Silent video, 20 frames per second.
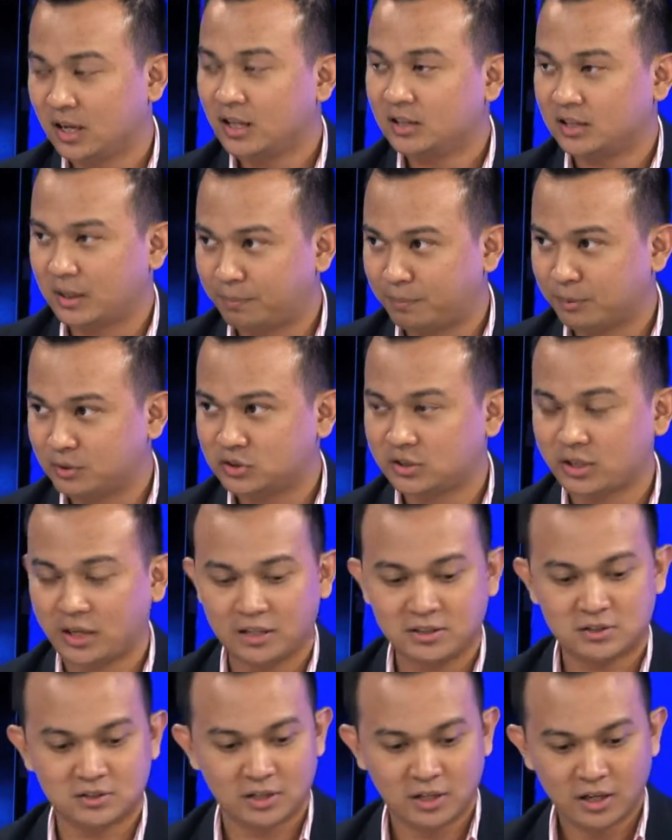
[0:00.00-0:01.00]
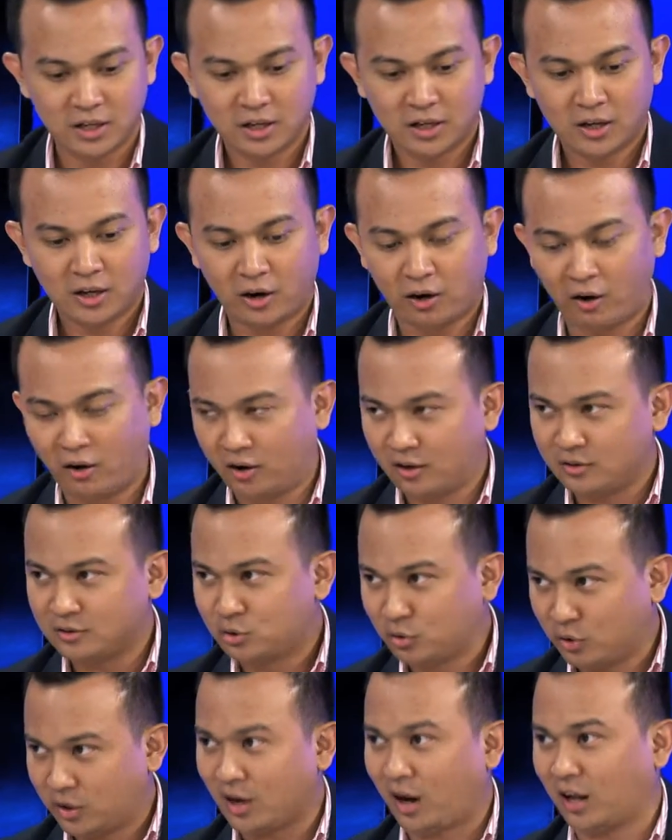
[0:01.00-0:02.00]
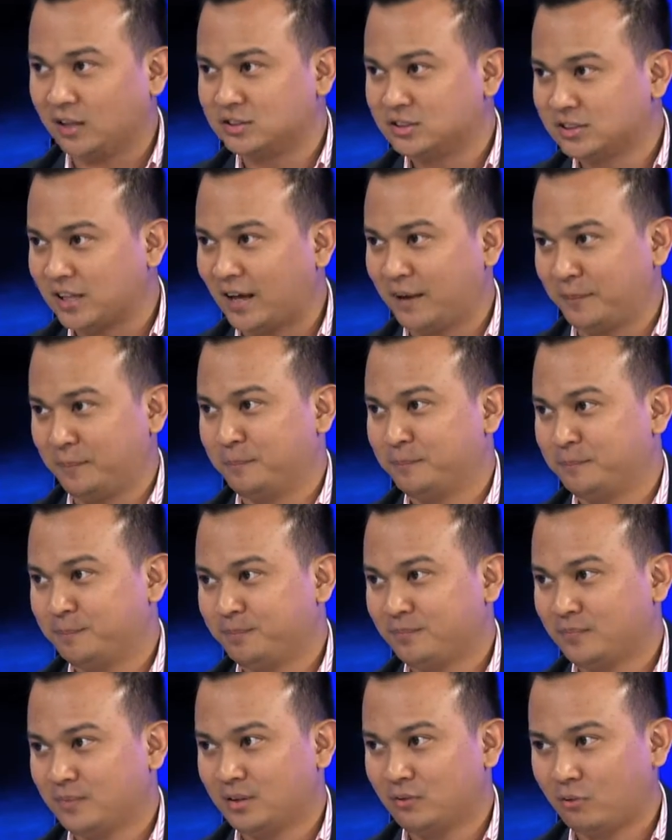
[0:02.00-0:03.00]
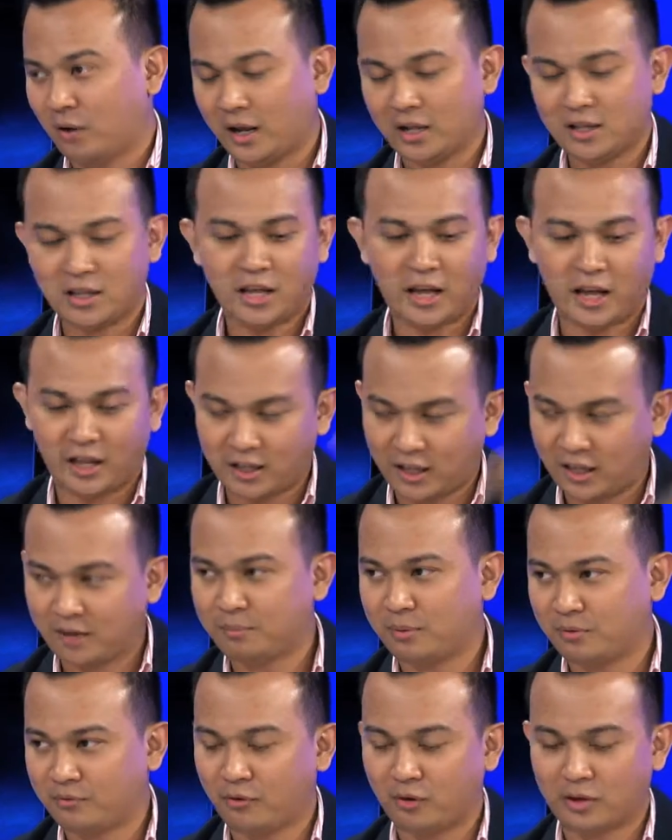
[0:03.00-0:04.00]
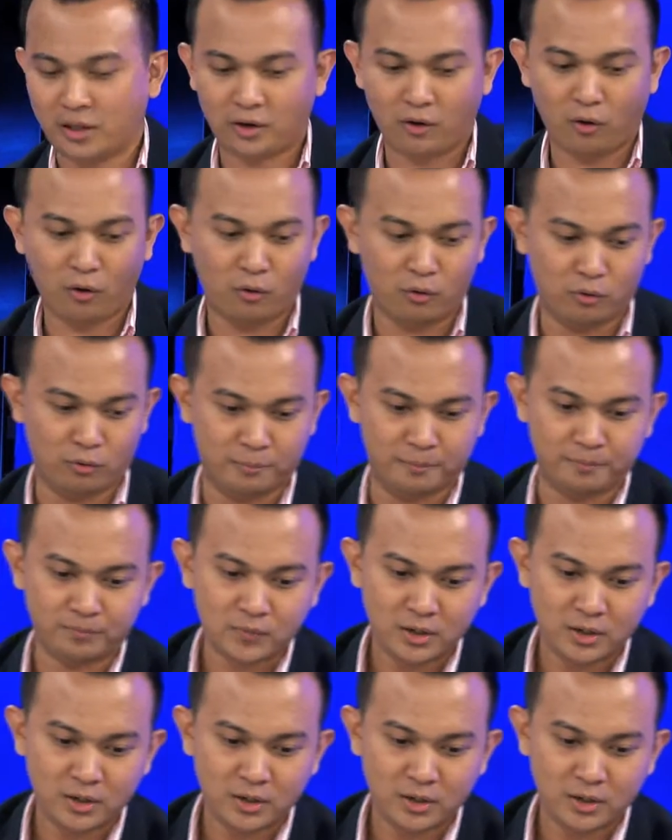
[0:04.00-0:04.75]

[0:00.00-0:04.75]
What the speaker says: They purchase during lunchtime, right? And then before they go home.